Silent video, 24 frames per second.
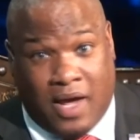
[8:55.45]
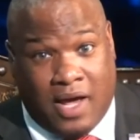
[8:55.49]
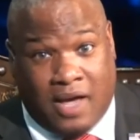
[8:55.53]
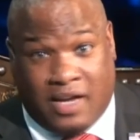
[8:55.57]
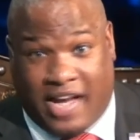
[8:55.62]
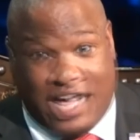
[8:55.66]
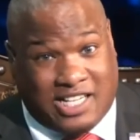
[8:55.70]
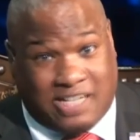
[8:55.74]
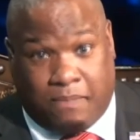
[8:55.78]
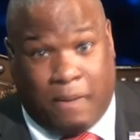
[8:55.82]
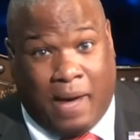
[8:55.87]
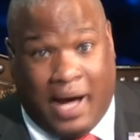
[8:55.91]

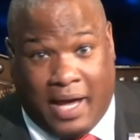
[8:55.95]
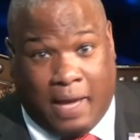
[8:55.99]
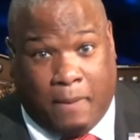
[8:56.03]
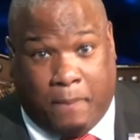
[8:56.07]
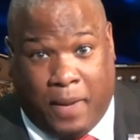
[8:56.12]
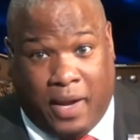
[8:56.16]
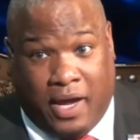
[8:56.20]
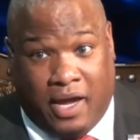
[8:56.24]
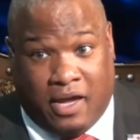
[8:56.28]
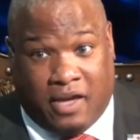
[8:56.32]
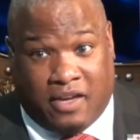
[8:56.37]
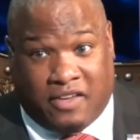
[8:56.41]
that's my
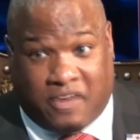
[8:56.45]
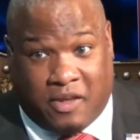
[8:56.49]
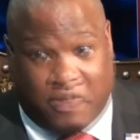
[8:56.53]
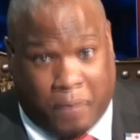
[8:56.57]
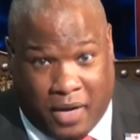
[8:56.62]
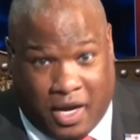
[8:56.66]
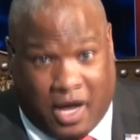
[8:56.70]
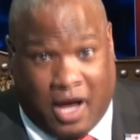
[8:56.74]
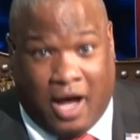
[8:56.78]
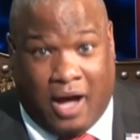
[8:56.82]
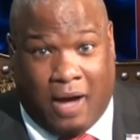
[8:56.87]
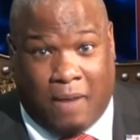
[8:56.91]
opinion, to
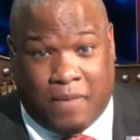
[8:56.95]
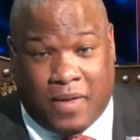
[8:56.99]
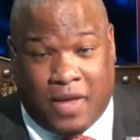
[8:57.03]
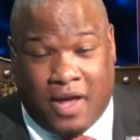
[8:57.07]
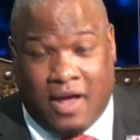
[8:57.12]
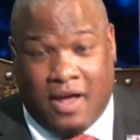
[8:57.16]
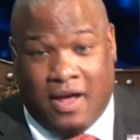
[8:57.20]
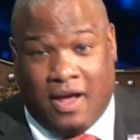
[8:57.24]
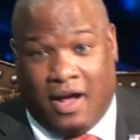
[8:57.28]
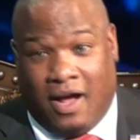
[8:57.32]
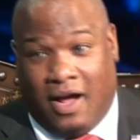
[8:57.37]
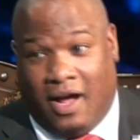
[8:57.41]
become
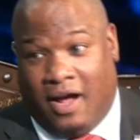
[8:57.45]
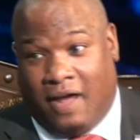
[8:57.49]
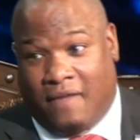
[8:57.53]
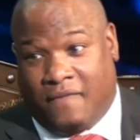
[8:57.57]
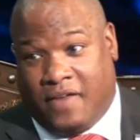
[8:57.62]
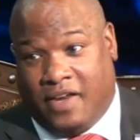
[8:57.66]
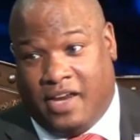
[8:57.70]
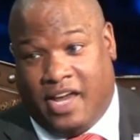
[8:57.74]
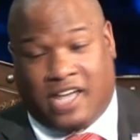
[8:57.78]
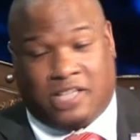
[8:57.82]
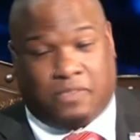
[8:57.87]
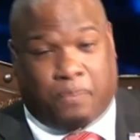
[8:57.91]
the
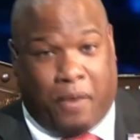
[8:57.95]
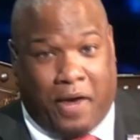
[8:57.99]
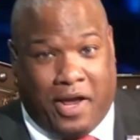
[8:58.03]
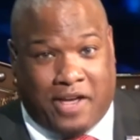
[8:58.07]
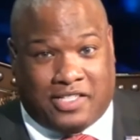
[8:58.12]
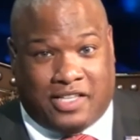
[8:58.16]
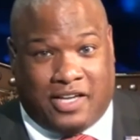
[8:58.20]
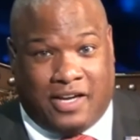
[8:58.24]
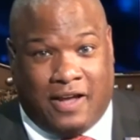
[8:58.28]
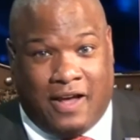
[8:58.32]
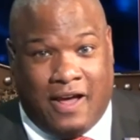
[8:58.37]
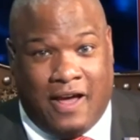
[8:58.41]
next
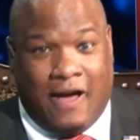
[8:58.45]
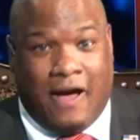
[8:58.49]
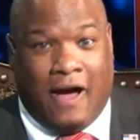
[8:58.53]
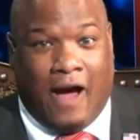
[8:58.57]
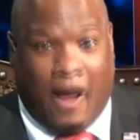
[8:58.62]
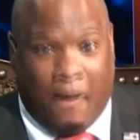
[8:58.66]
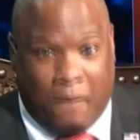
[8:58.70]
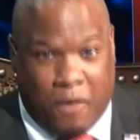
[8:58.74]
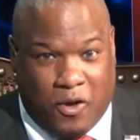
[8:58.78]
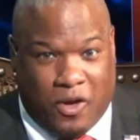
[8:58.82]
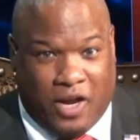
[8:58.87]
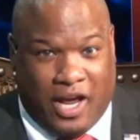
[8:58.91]
president
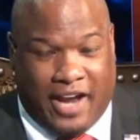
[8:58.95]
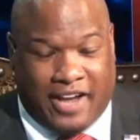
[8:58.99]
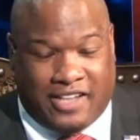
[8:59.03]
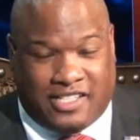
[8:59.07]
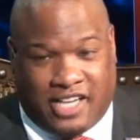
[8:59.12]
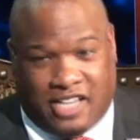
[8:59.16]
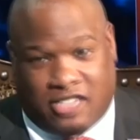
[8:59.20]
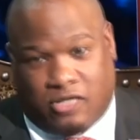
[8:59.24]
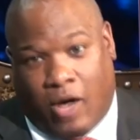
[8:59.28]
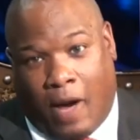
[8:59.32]
of the United States.